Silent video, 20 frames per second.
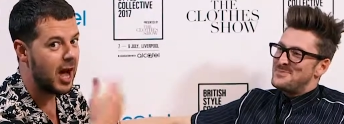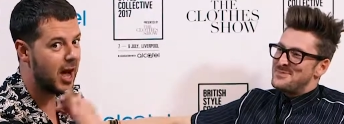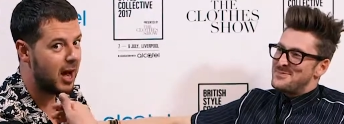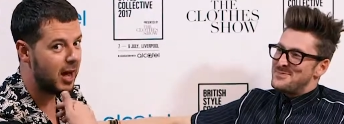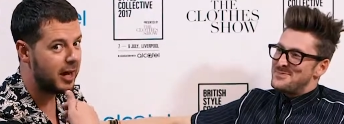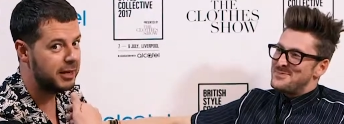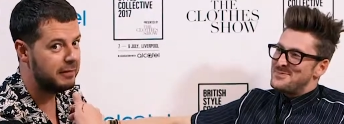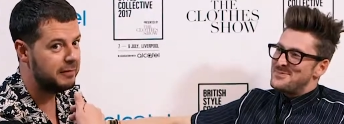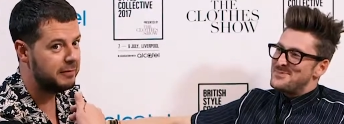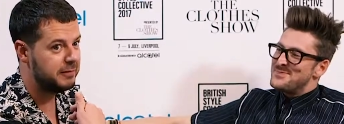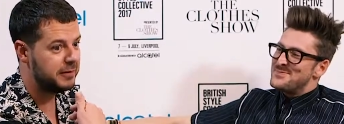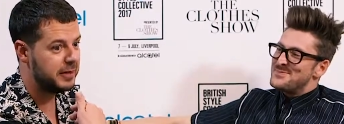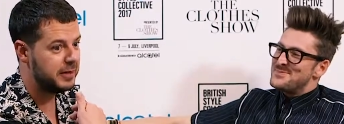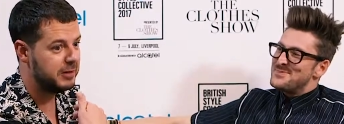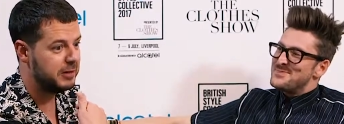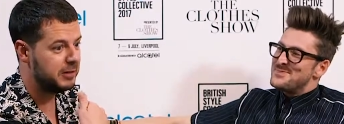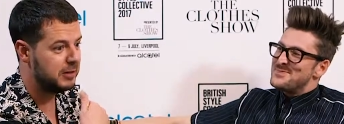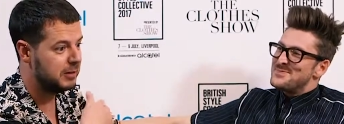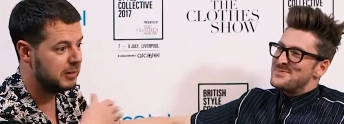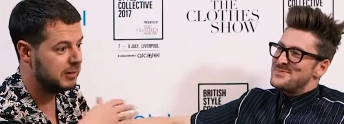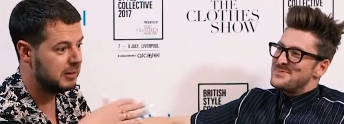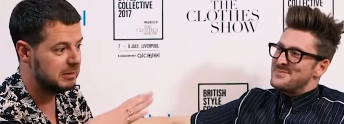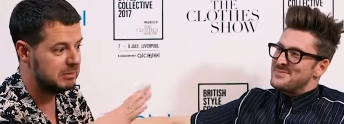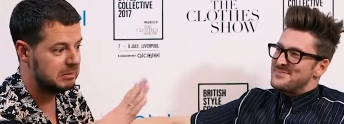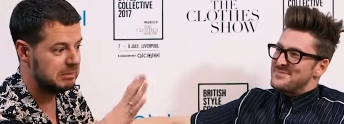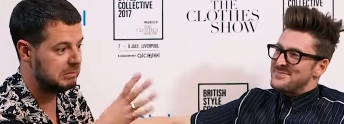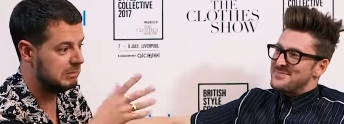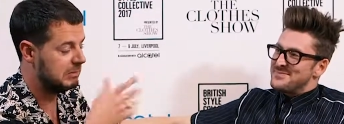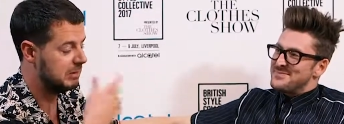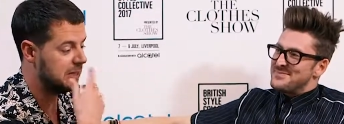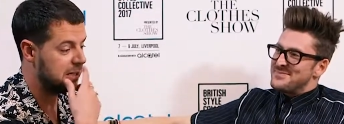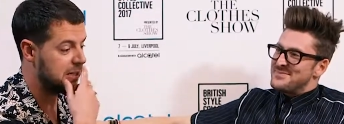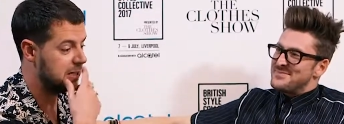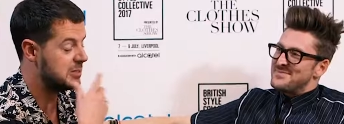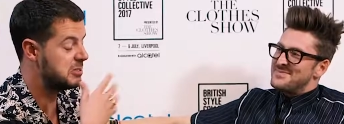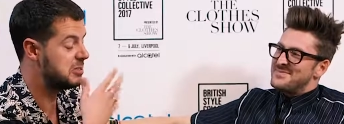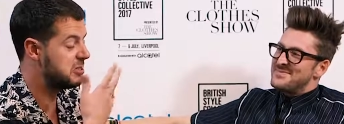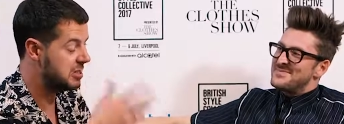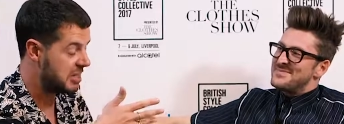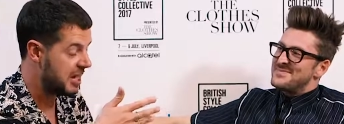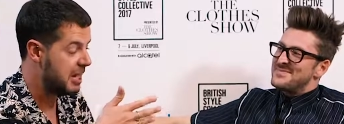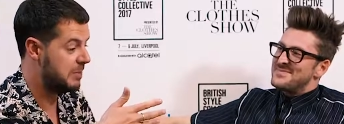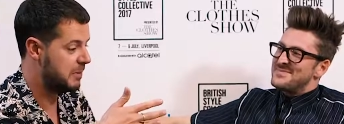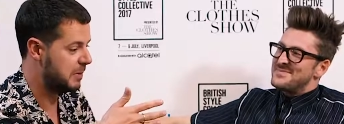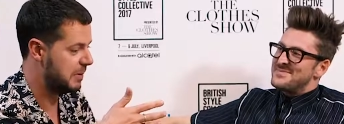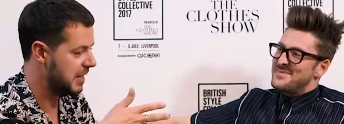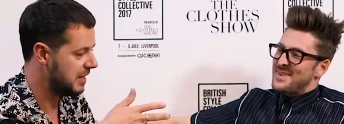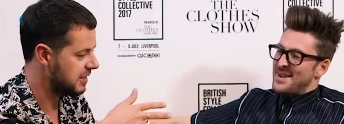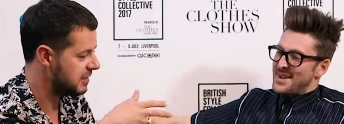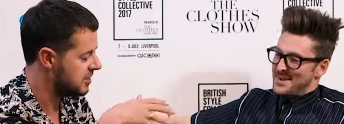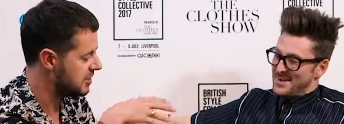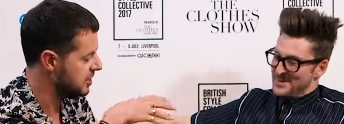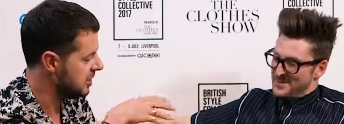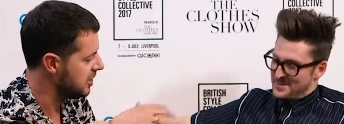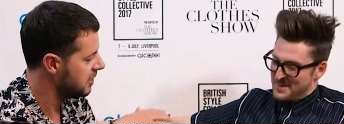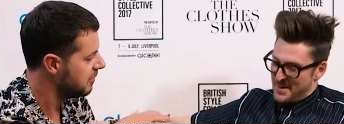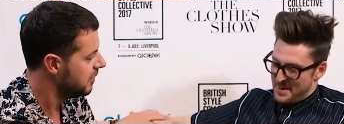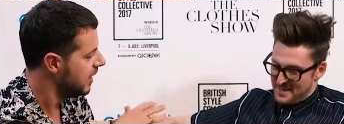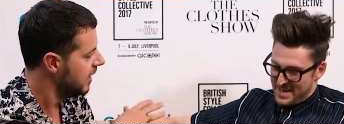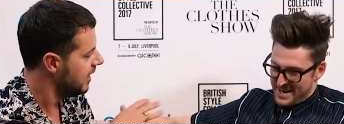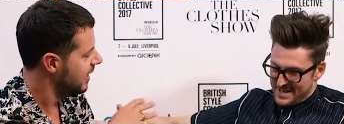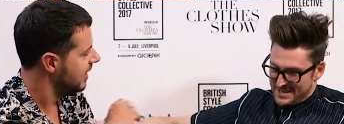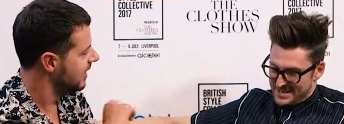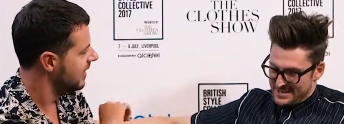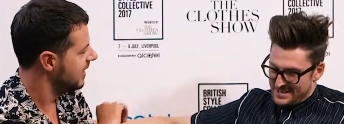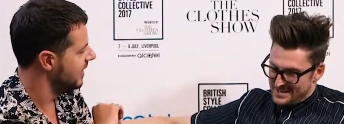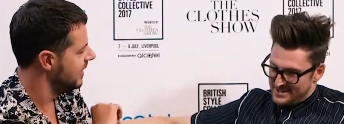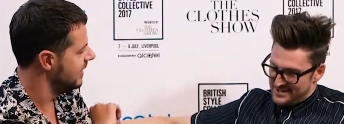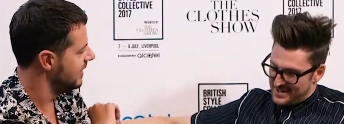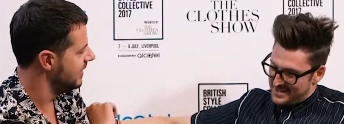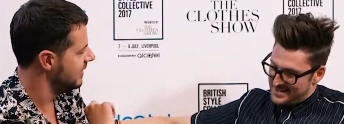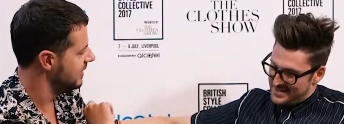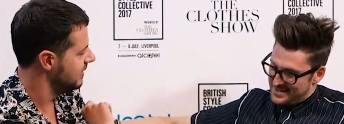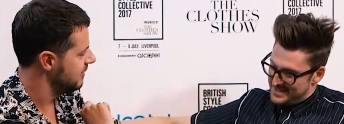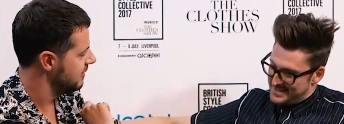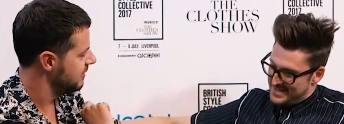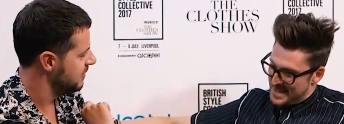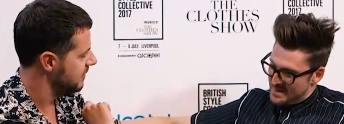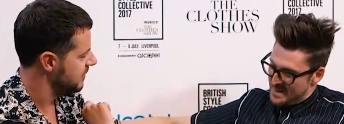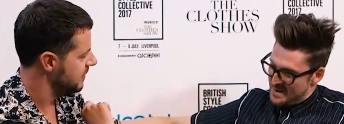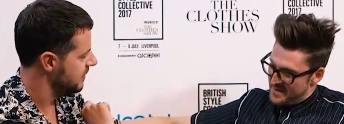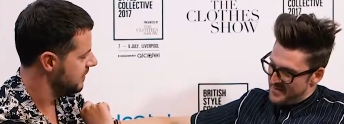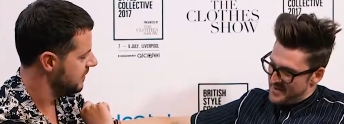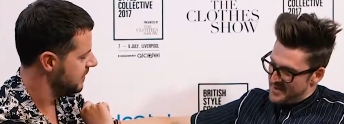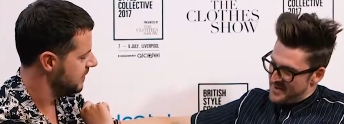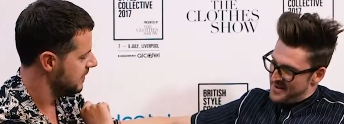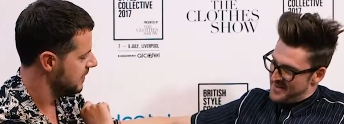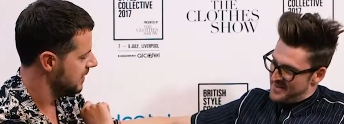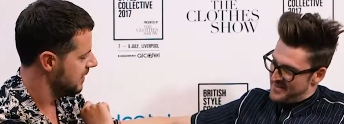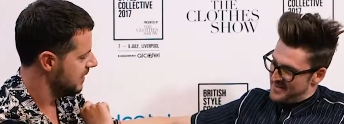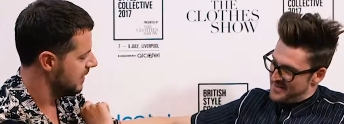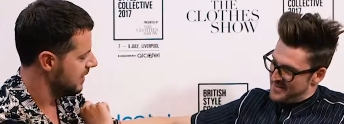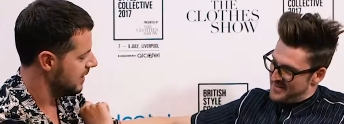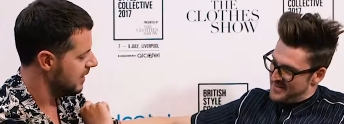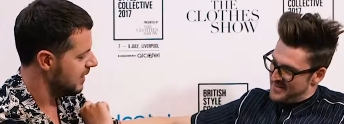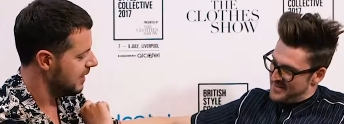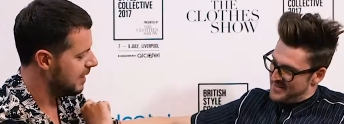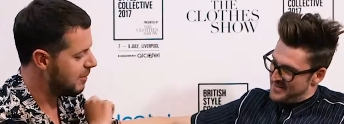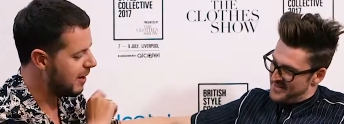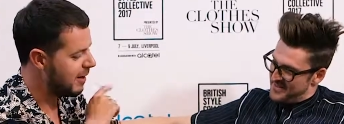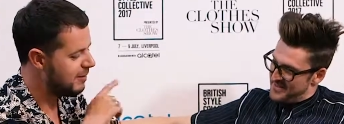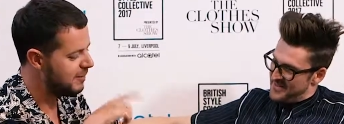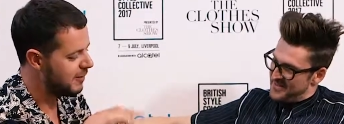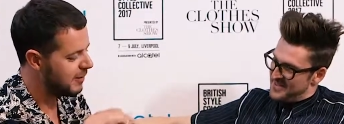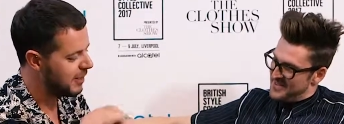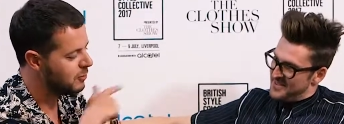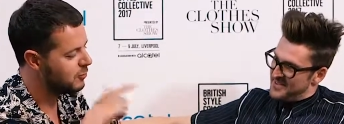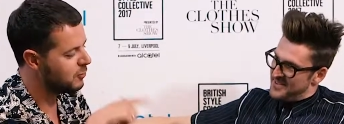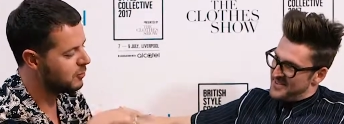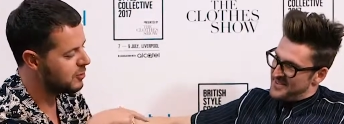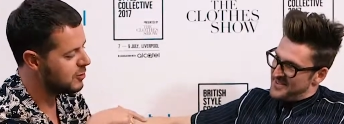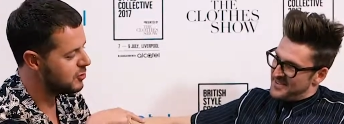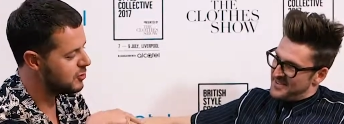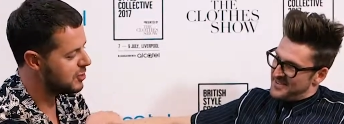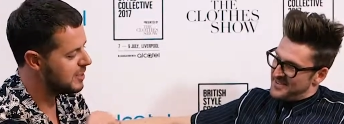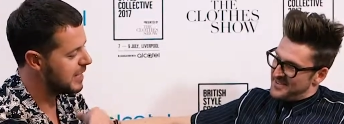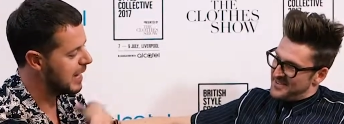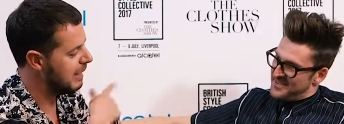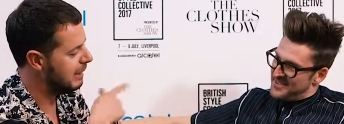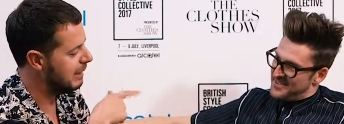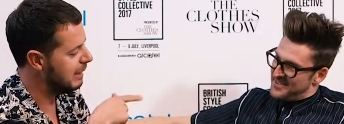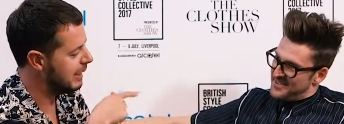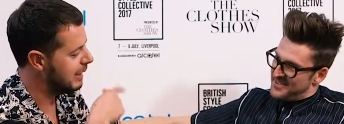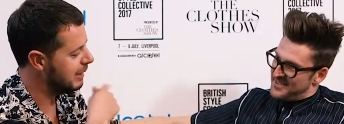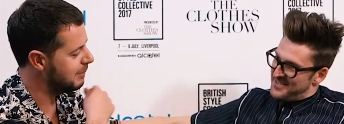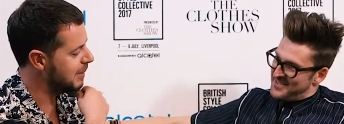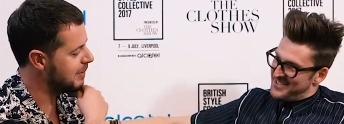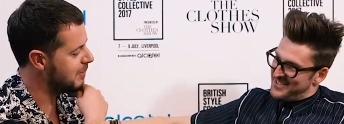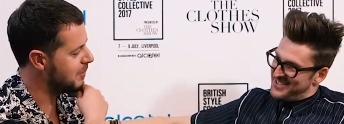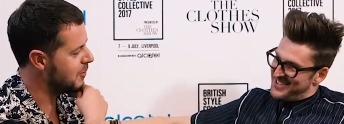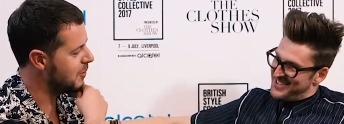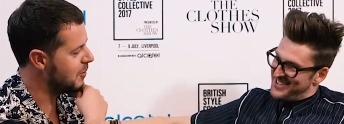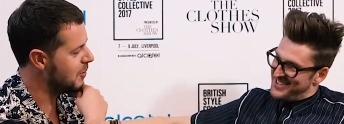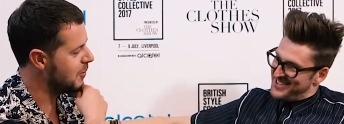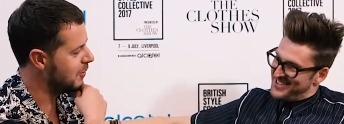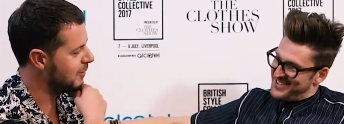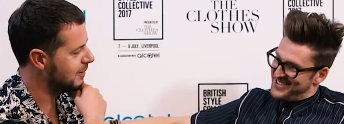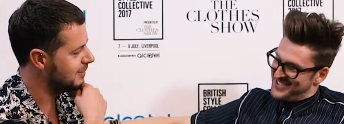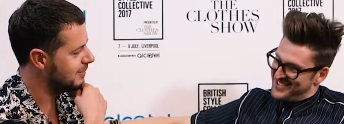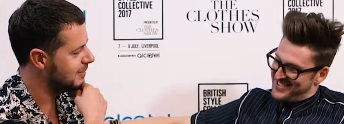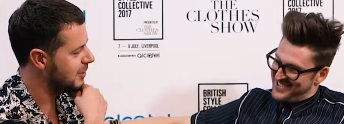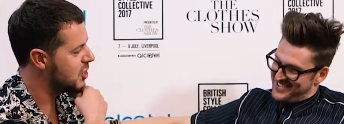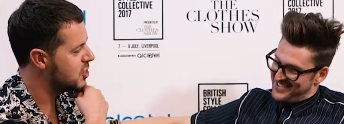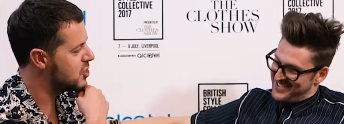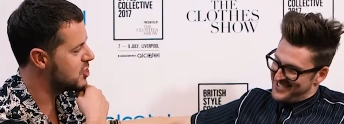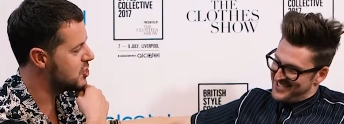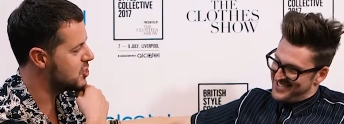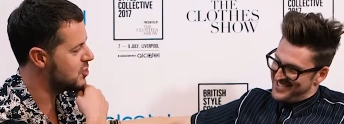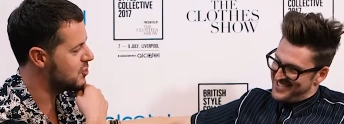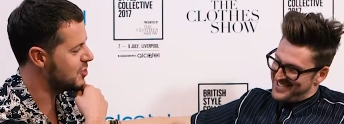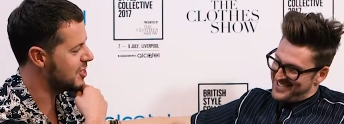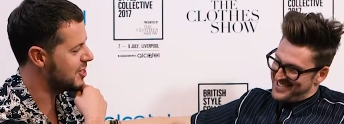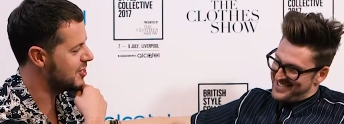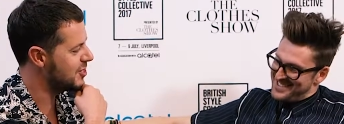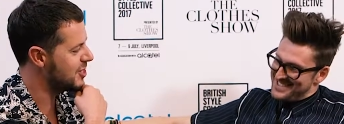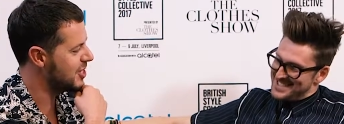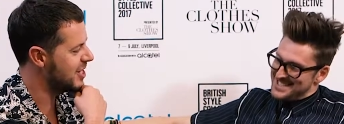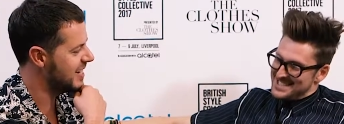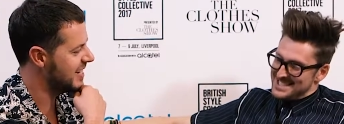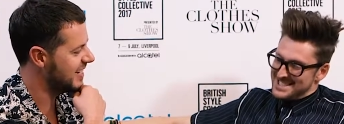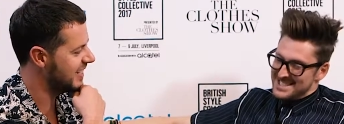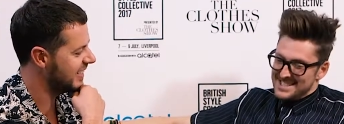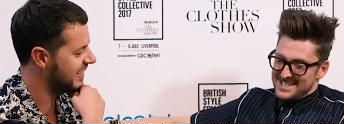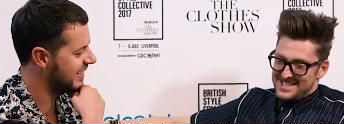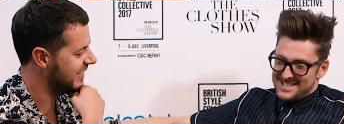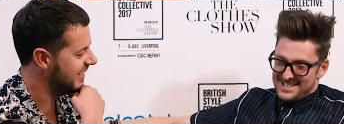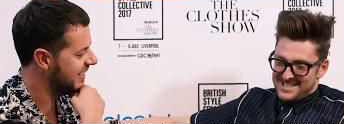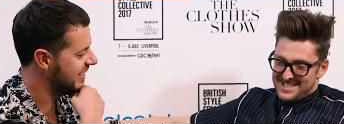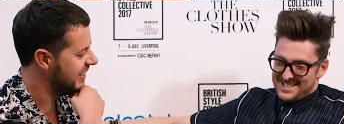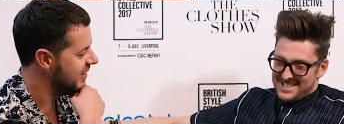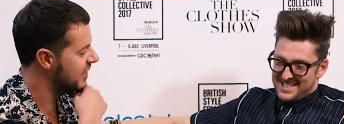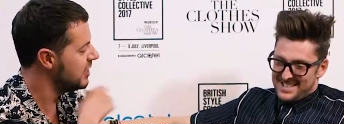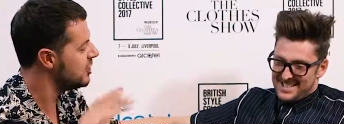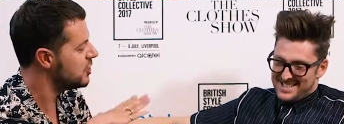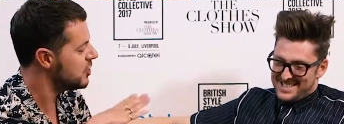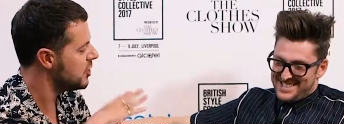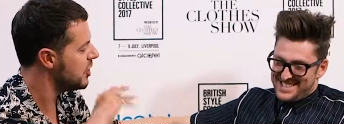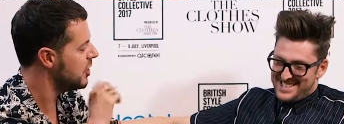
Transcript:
Speaker 1: I feel like a skip next to you. We're
Speaker 2: basically dressed in the same outfit though.
Speaker 1: Yeah, but I feel like yours is just that little bit more Giugi Chic. This